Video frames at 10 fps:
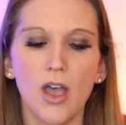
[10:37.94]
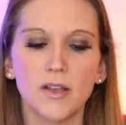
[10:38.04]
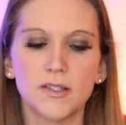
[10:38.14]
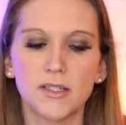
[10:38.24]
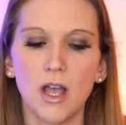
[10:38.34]

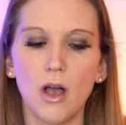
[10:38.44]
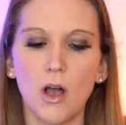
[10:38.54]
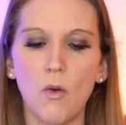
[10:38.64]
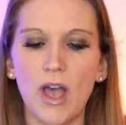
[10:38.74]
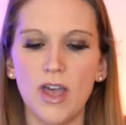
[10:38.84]

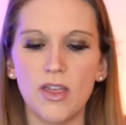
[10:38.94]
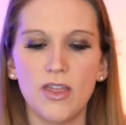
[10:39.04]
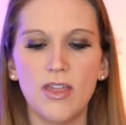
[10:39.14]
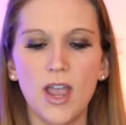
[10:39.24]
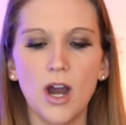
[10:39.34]
So
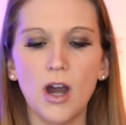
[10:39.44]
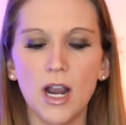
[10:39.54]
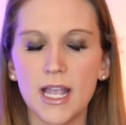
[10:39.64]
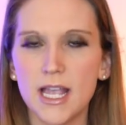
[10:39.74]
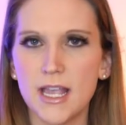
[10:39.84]

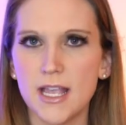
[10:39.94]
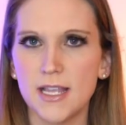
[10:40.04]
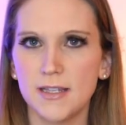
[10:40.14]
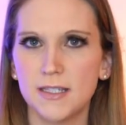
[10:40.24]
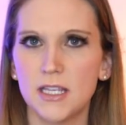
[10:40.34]
there
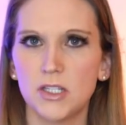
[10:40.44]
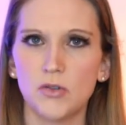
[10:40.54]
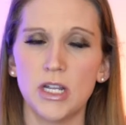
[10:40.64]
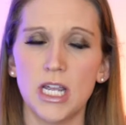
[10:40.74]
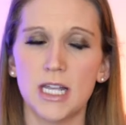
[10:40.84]
is this
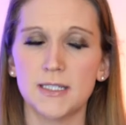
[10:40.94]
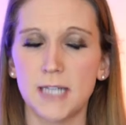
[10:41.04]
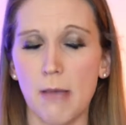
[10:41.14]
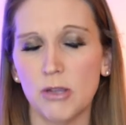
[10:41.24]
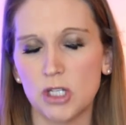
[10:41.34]
drinking
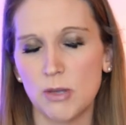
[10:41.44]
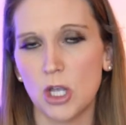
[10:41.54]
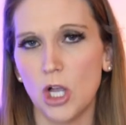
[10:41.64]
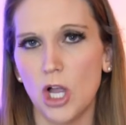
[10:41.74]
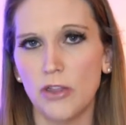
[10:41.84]

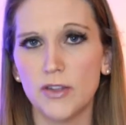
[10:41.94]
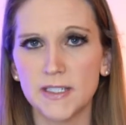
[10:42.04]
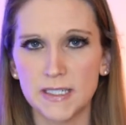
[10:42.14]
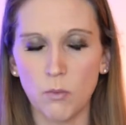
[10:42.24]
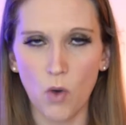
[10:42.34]
establishment called the
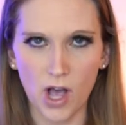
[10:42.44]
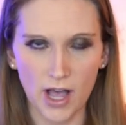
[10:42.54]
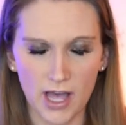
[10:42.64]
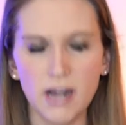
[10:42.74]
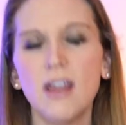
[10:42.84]

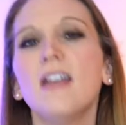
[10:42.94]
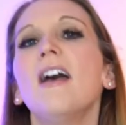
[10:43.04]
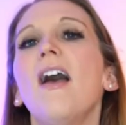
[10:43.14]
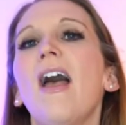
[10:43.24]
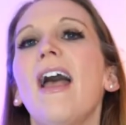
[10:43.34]
Swan,
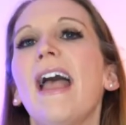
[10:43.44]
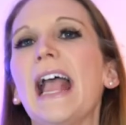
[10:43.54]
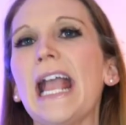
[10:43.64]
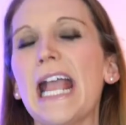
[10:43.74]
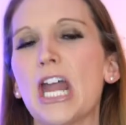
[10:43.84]

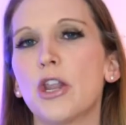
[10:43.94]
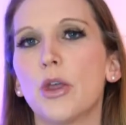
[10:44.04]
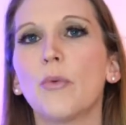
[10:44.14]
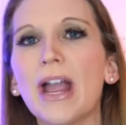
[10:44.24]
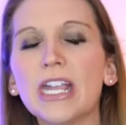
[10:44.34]
and
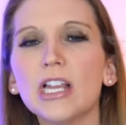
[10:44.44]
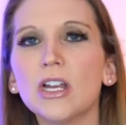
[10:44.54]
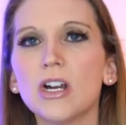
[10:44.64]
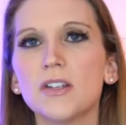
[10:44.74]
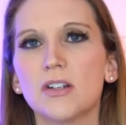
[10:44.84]
the
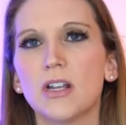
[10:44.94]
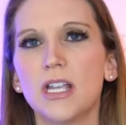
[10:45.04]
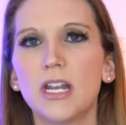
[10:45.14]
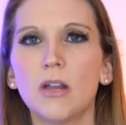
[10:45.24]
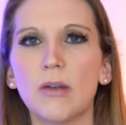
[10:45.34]
regulars are
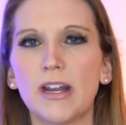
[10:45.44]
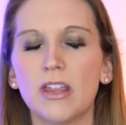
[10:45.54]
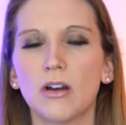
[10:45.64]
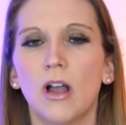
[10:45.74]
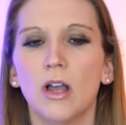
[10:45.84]
getting
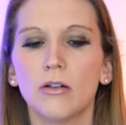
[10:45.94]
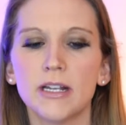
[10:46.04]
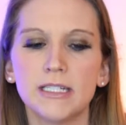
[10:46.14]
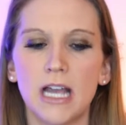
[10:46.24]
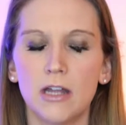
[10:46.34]
ready. They're
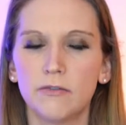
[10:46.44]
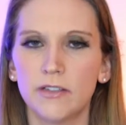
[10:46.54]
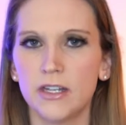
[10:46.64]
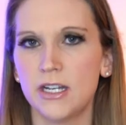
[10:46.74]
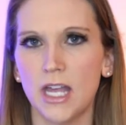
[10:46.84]
hunkering down
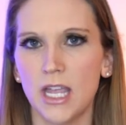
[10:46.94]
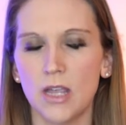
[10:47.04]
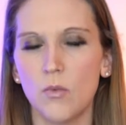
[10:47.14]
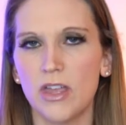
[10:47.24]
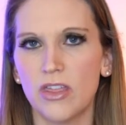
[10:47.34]
for the
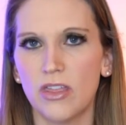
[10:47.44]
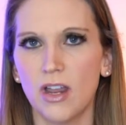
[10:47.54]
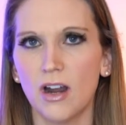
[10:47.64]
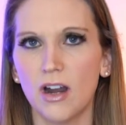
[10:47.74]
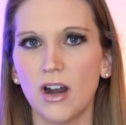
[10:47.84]
night with
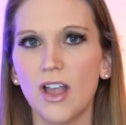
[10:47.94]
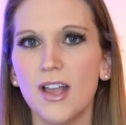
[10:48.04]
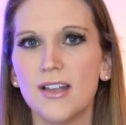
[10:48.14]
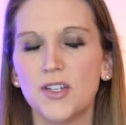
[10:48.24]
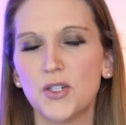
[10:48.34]
their
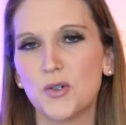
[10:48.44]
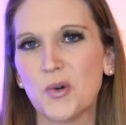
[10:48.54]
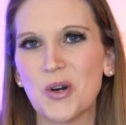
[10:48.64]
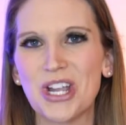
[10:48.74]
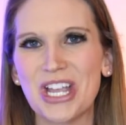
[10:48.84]

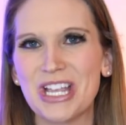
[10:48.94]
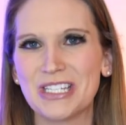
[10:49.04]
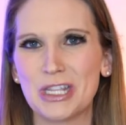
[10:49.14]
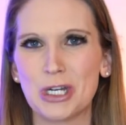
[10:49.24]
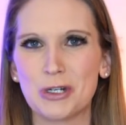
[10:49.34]

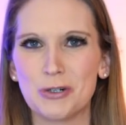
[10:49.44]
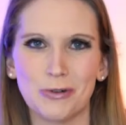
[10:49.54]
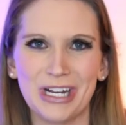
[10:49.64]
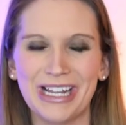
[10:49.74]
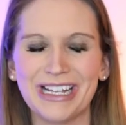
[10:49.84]
stories and their
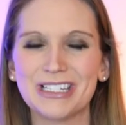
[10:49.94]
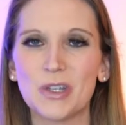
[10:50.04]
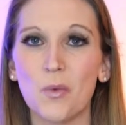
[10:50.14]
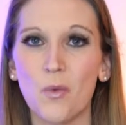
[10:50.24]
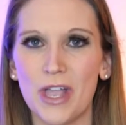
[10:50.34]

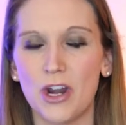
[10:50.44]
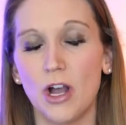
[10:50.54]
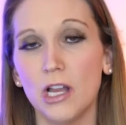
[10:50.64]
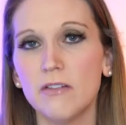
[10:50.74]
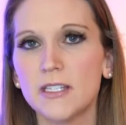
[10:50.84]
drinks when
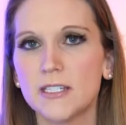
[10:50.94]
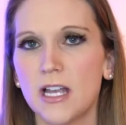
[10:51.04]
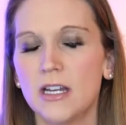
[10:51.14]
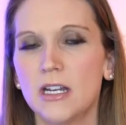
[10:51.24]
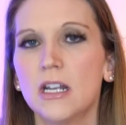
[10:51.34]
all of a
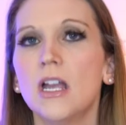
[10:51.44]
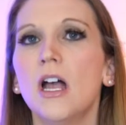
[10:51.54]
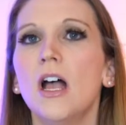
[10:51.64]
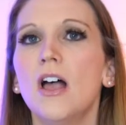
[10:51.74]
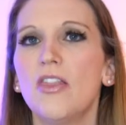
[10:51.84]
sudden
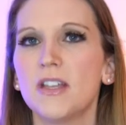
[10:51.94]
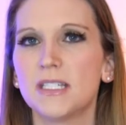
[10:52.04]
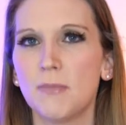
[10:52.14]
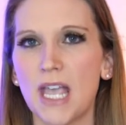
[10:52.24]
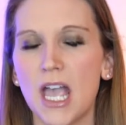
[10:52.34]

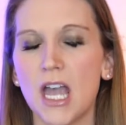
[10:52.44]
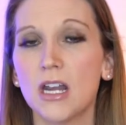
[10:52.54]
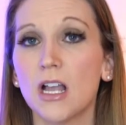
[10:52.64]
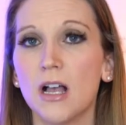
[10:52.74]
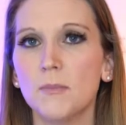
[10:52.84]
this
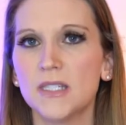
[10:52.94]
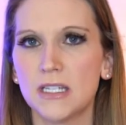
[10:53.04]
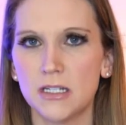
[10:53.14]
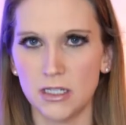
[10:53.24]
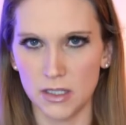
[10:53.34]
man comes
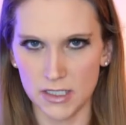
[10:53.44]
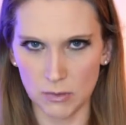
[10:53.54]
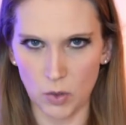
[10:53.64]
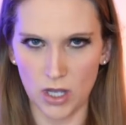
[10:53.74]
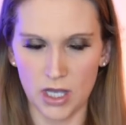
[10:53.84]
into the
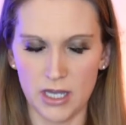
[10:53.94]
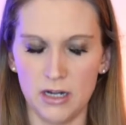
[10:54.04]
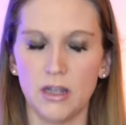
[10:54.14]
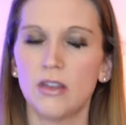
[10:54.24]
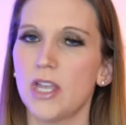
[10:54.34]

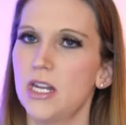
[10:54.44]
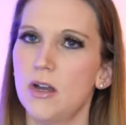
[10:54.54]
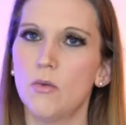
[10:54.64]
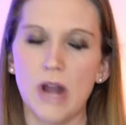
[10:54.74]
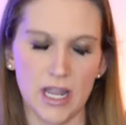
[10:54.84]
Swan. They
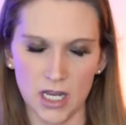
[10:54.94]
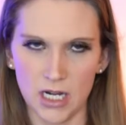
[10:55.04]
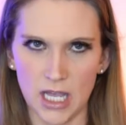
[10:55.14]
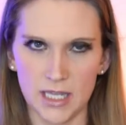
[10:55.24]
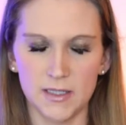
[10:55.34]
don't
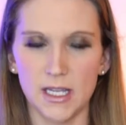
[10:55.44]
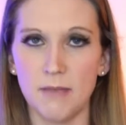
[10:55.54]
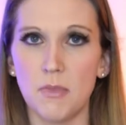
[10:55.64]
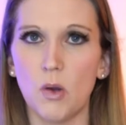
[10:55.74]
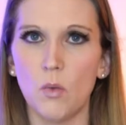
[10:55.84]
recognize
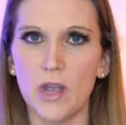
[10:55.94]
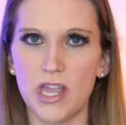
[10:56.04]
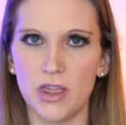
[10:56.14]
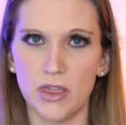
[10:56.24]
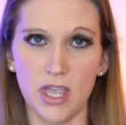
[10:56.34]
him
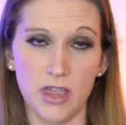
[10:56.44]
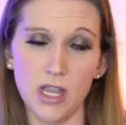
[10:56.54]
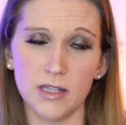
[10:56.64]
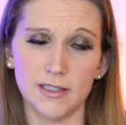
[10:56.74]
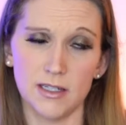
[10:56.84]
with, they
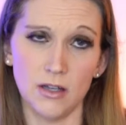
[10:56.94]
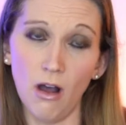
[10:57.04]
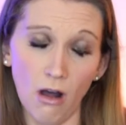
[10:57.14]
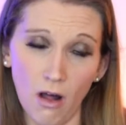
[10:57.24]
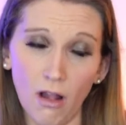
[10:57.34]
think it's a
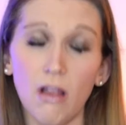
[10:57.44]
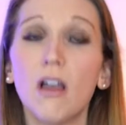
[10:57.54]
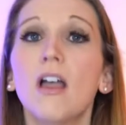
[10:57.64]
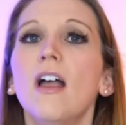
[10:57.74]
doll.